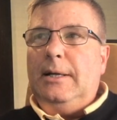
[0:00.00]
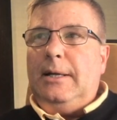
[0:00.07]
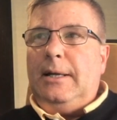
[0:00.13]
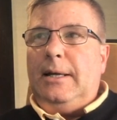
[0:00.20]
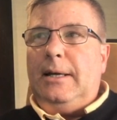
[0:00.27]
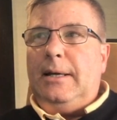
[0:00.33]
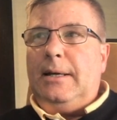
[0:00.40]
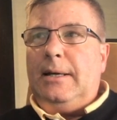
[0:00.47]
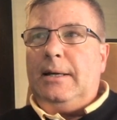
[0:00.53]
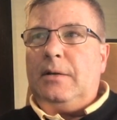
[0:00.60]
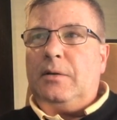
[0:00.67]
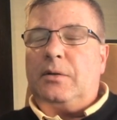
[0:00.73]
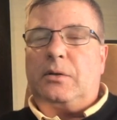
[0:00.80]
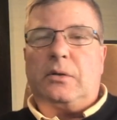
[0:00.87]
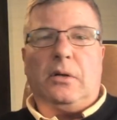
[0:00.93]
Yeah.
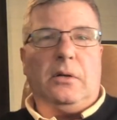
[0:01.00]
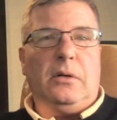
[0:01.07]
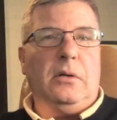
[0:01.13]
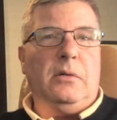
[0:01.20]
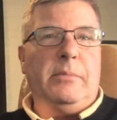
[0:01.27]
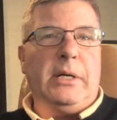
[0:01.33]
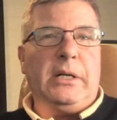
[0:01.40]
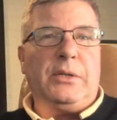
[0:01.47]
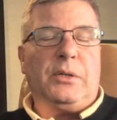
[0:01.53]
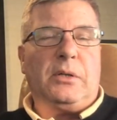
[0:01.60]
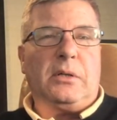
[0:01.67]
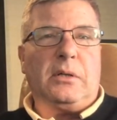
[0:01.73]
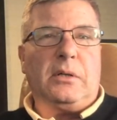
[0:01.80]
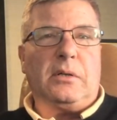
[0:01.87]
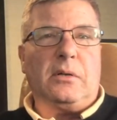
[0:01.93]
So
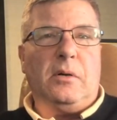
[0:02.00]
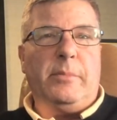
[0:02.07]
much